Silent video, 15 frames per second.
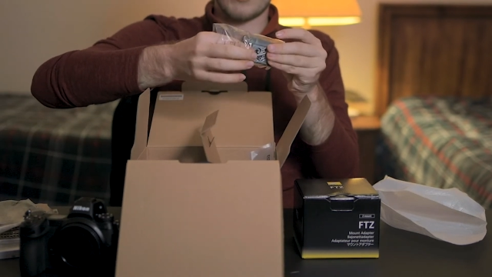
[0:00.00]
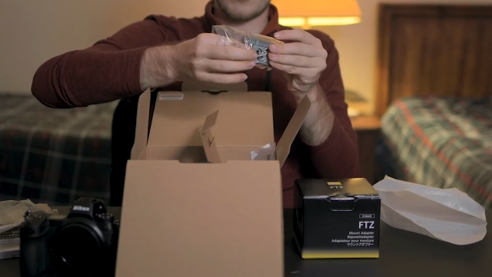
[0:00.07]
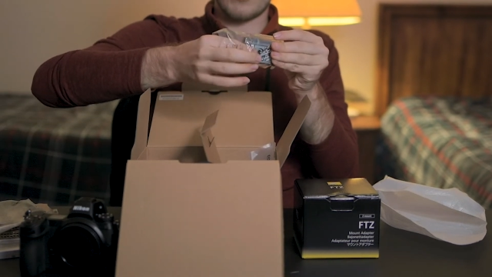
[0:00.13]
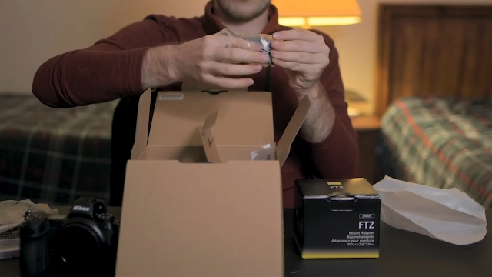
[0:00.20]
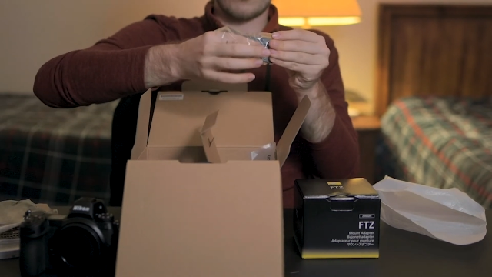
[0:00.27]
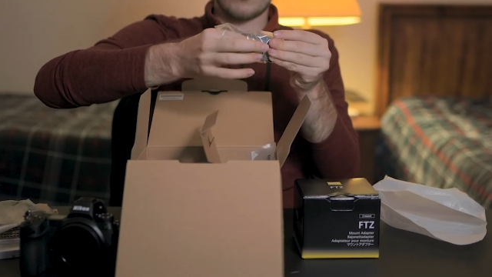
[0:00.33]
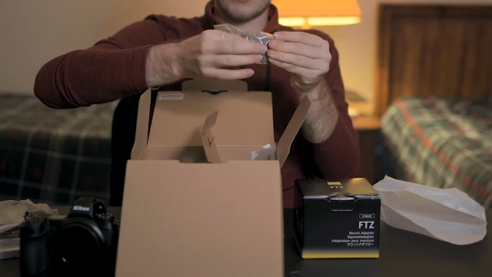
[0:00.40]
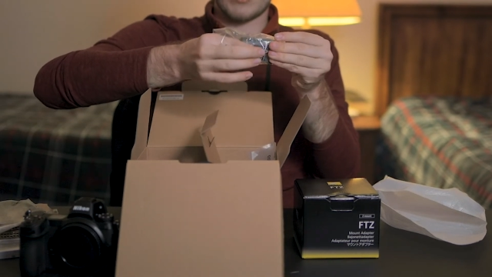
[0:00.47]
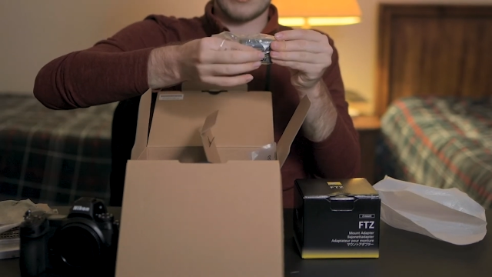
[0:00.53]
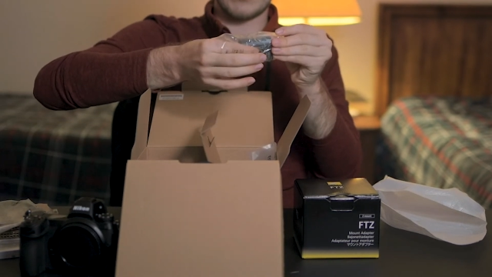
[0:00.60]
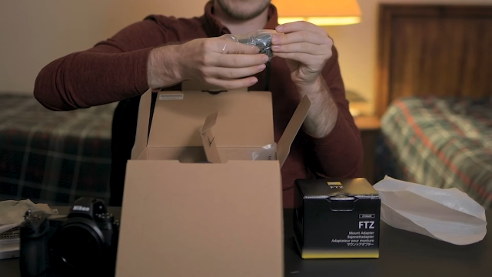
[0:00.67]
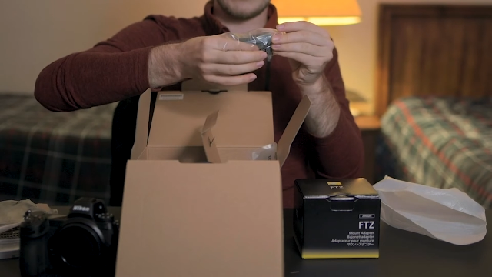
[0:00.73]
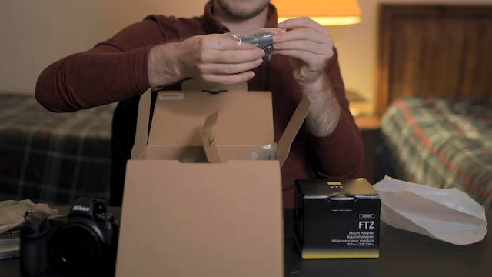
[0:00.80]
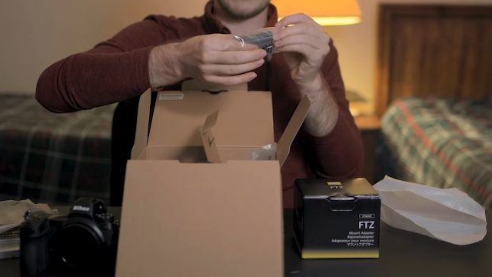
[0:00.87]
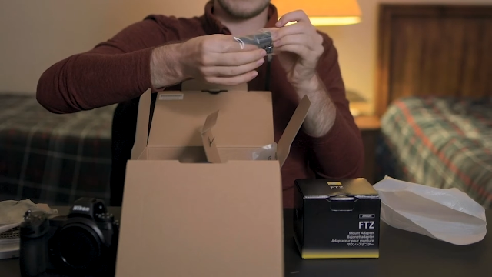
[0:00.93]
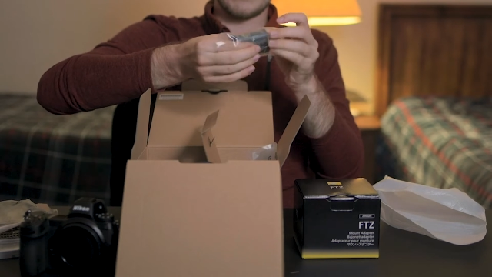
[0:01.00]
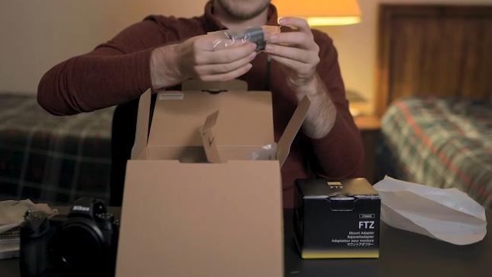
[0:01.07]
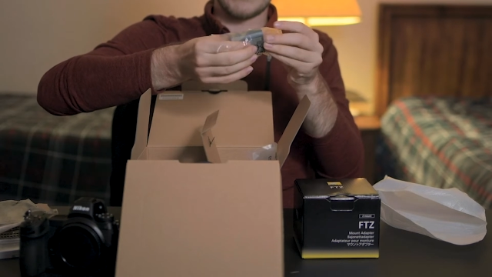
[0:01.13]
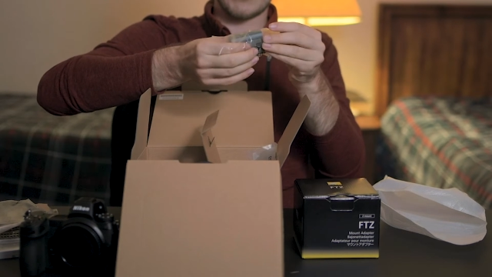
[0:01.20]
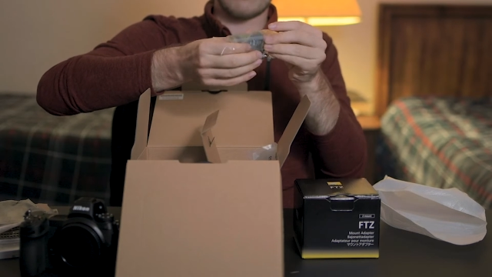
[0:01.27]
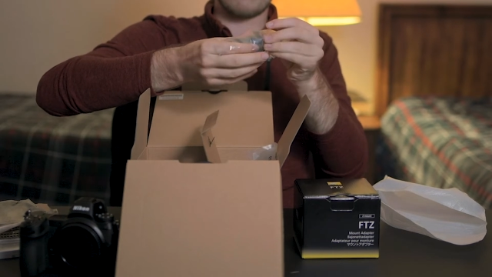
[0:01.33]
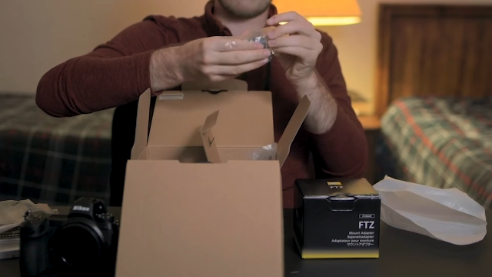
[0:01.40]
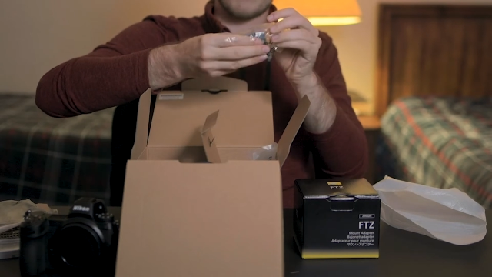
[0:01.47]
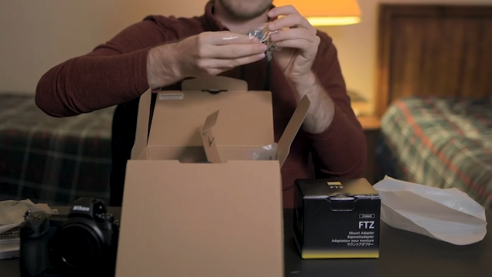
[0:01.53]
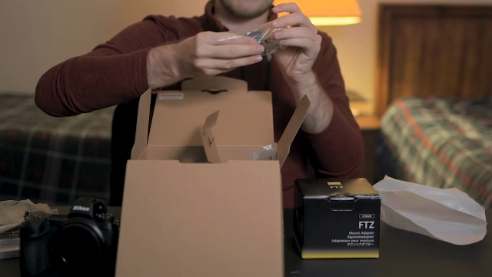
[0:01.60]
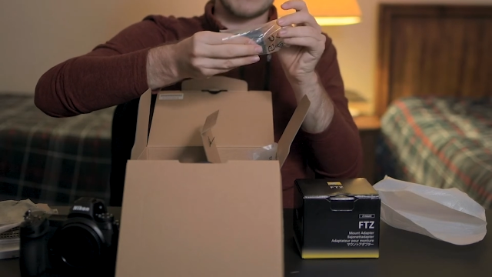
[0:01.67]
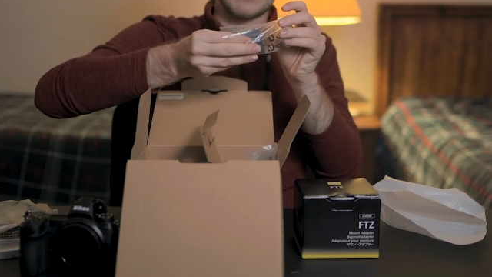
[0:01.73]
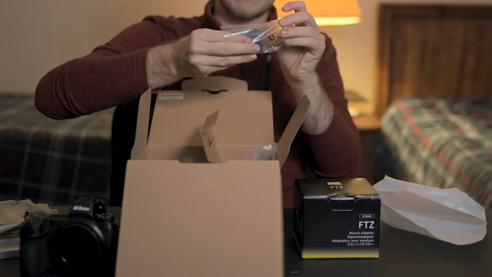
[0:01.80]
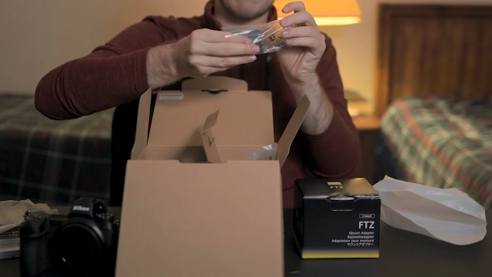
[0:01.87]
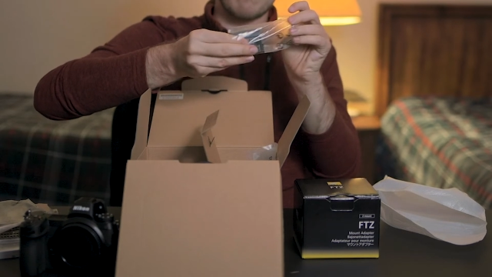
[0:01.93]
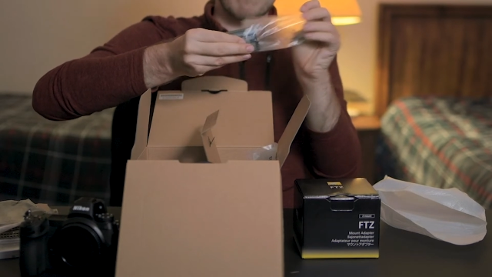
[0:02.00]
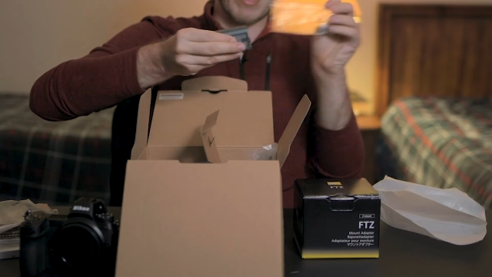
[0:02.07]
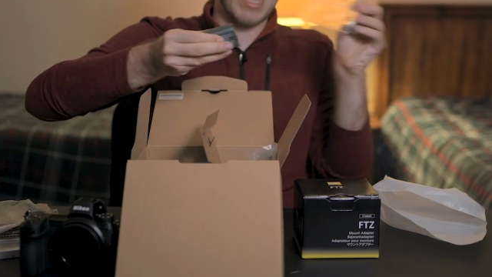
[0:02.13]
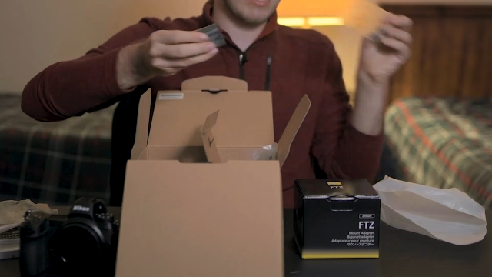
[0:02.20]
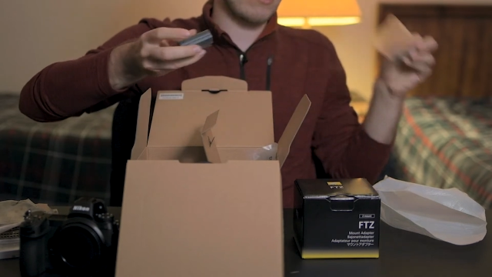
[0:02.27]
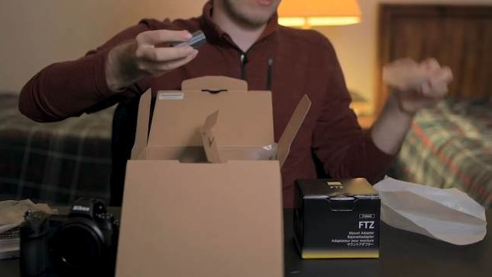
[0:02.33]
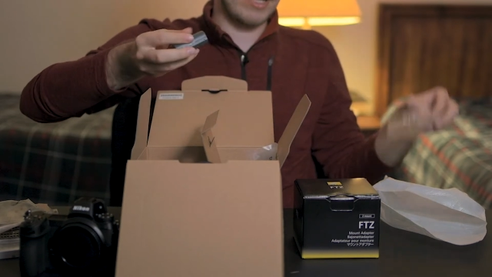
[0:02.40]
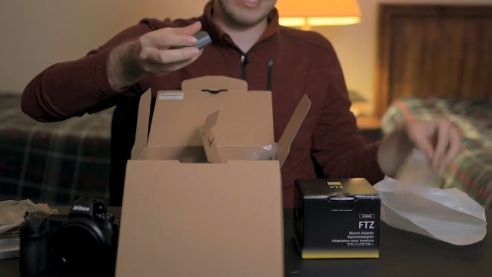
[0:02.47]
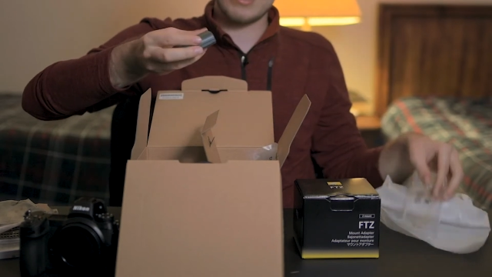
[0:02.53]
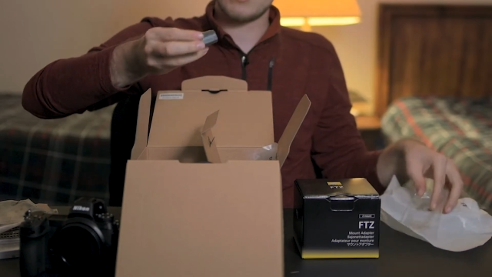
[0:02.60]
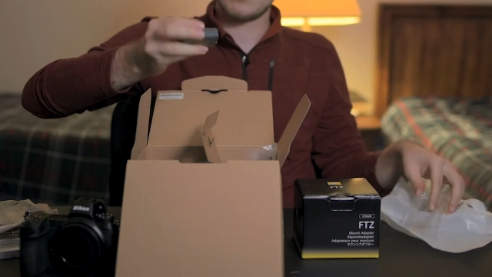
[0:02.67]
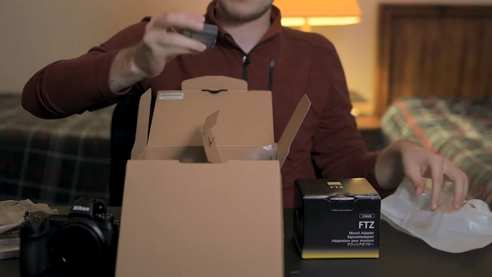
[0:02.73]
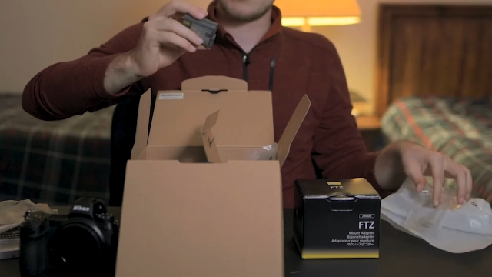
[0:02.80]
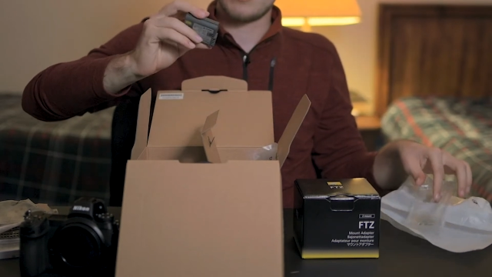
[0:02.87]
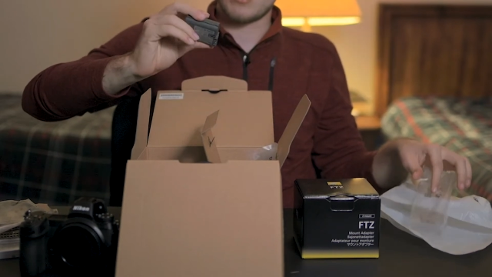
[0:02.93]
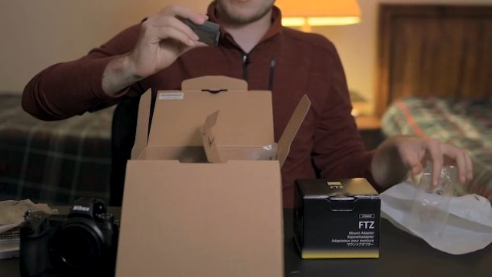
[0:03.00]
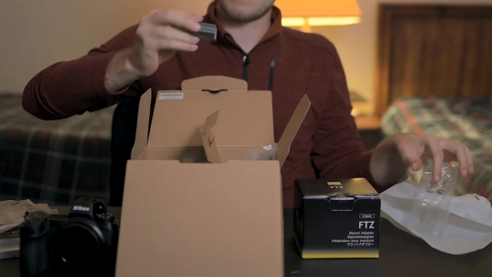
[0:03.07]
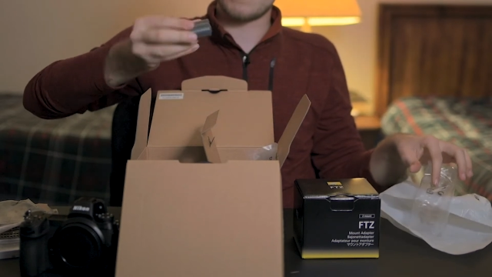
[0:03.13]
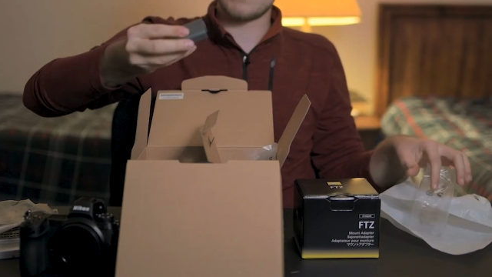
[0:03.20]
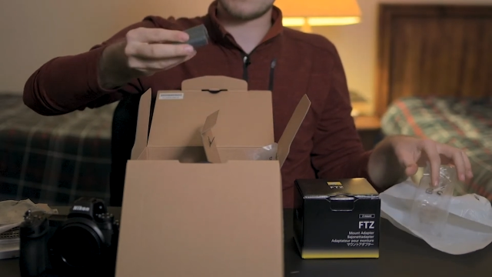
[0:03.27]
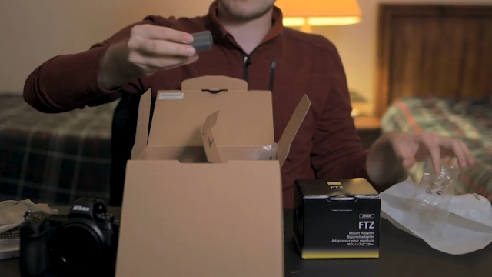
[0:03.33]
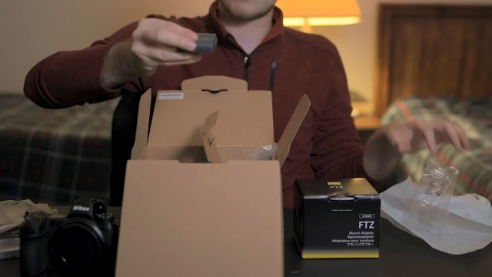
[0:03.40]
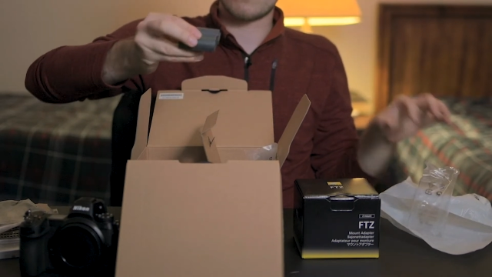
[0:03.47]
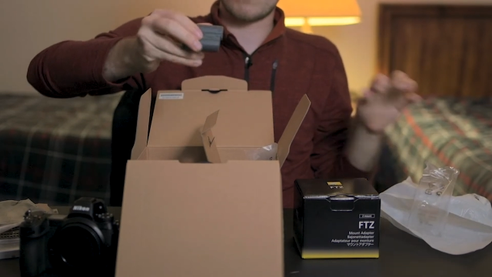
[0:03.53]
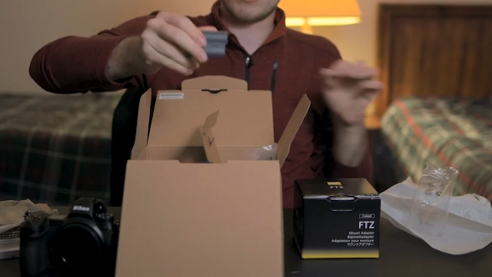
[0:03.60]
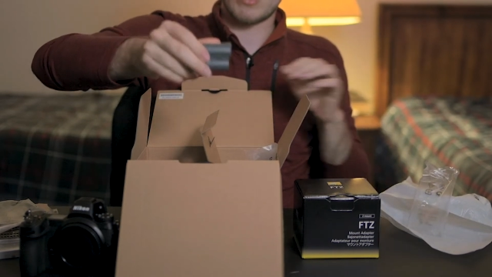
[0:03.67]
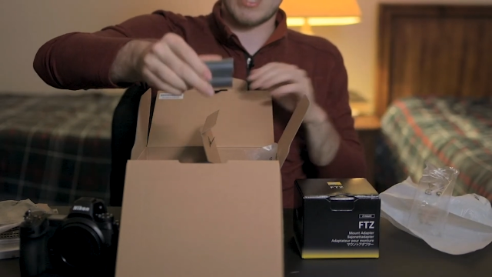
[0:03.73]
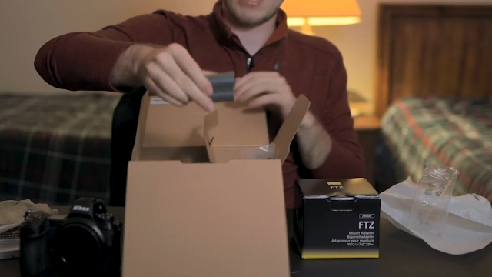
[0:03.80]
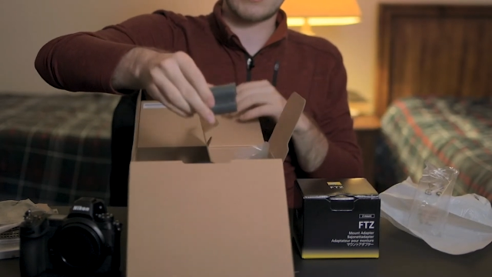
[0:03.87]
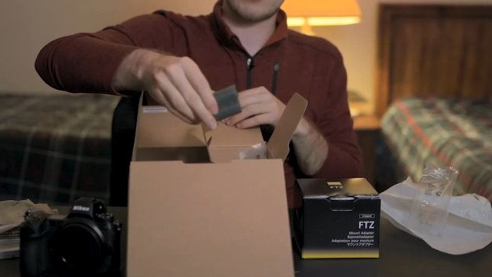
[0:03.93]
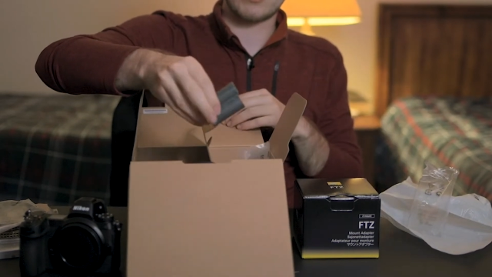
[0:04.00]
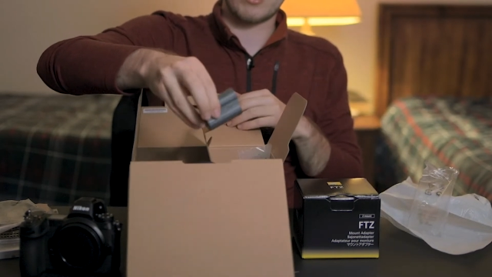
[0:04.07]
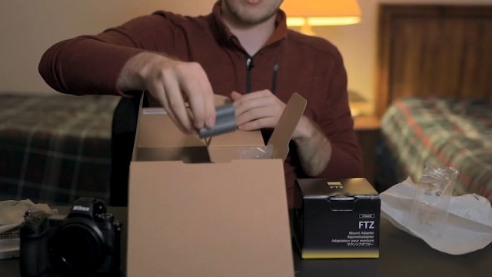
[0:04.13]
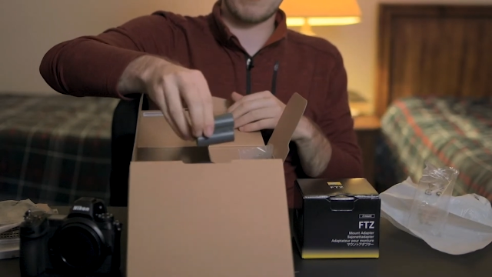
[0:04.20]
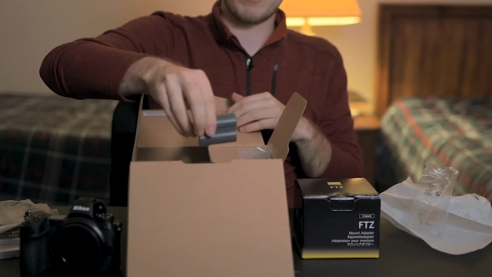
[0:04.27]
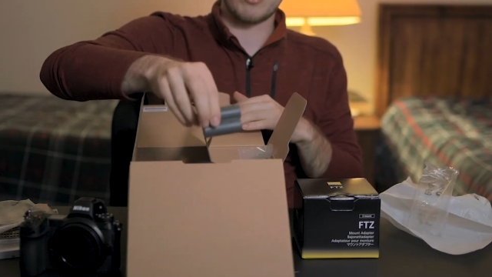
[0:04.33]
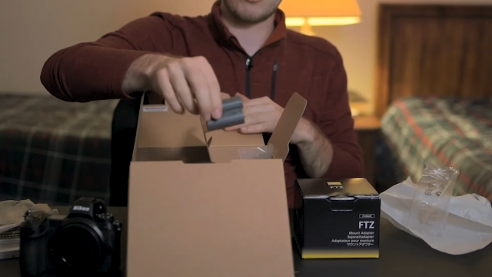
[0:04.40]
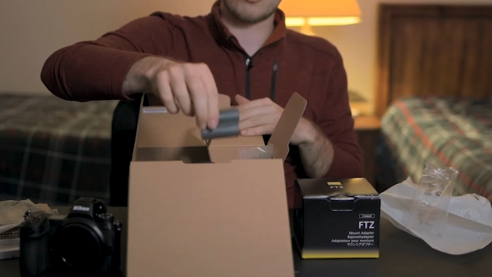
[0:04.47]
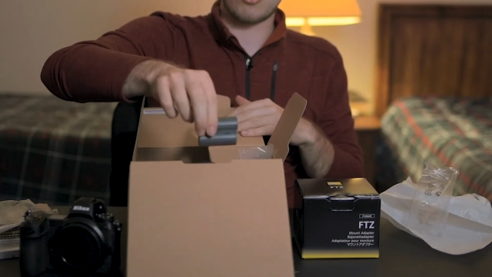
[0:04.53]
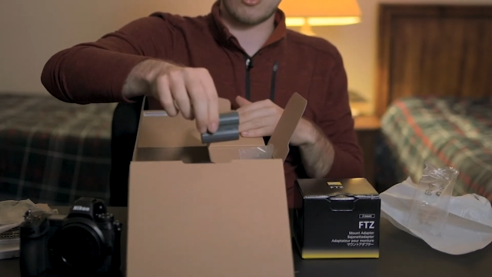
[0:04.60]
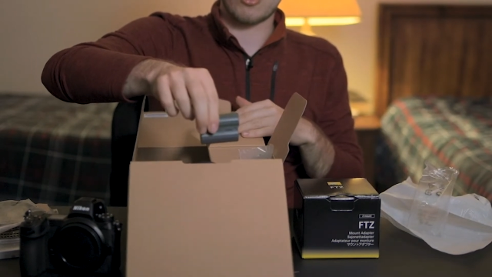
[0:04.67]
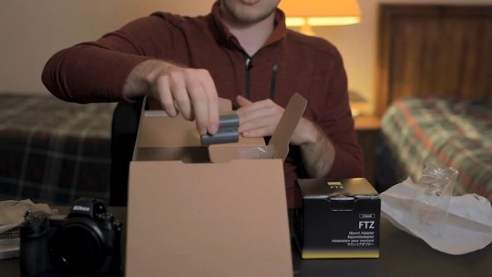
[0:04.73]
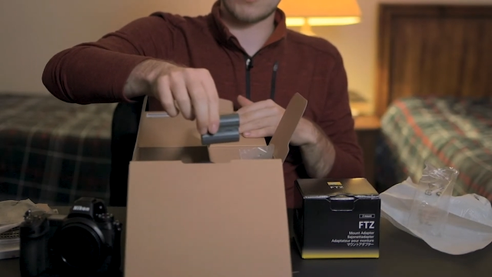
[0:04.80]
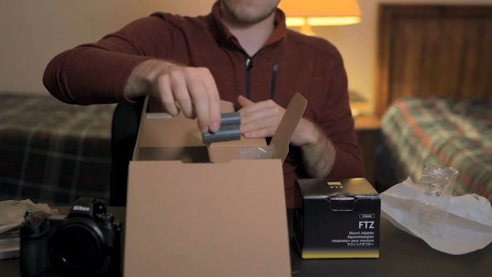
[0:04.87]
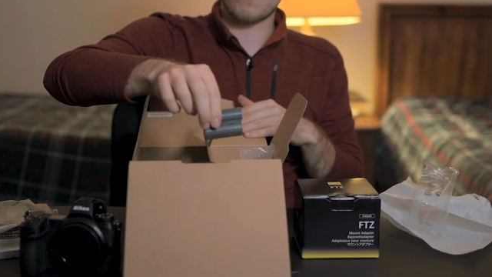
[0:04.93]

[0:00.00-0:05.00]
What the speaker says: (no speaker visible)